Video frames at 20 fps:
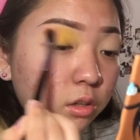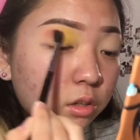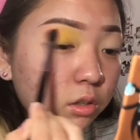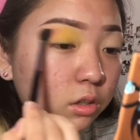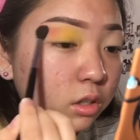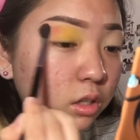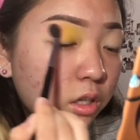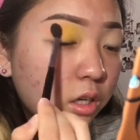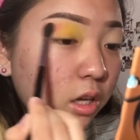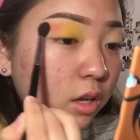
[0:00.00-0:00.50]
you're
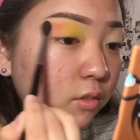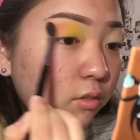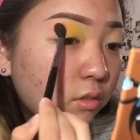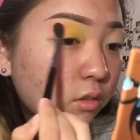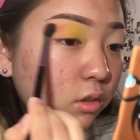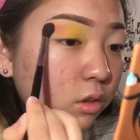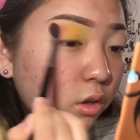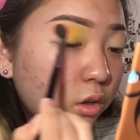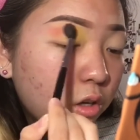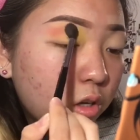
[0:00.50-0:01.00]
gonna
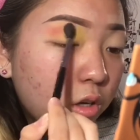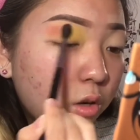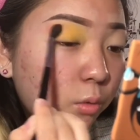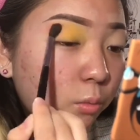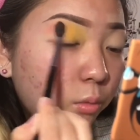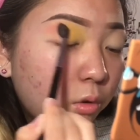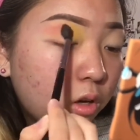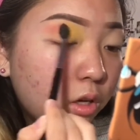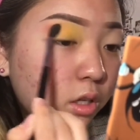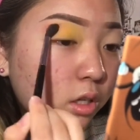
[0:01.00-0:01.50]

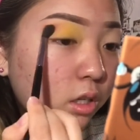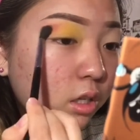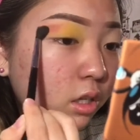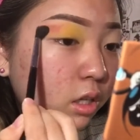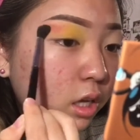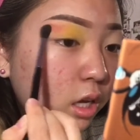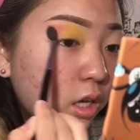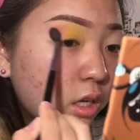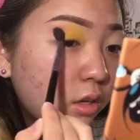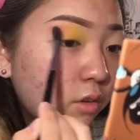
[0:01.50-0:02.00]
want to
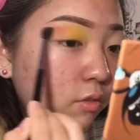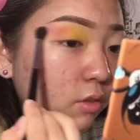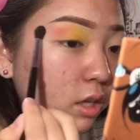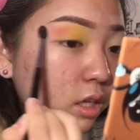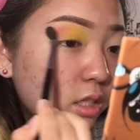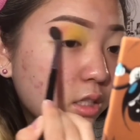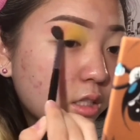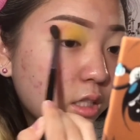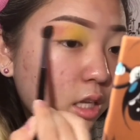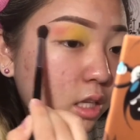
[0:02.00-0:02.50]
kind of
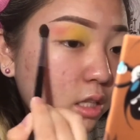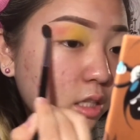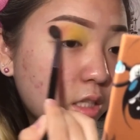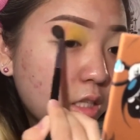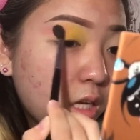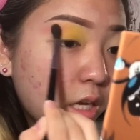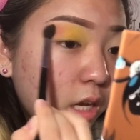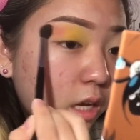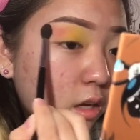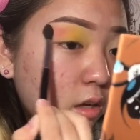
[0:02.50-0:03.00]
extend
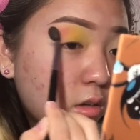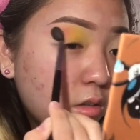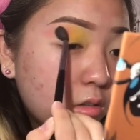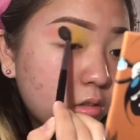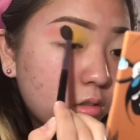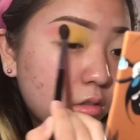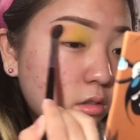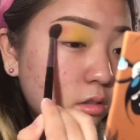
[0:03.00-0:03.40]
it out.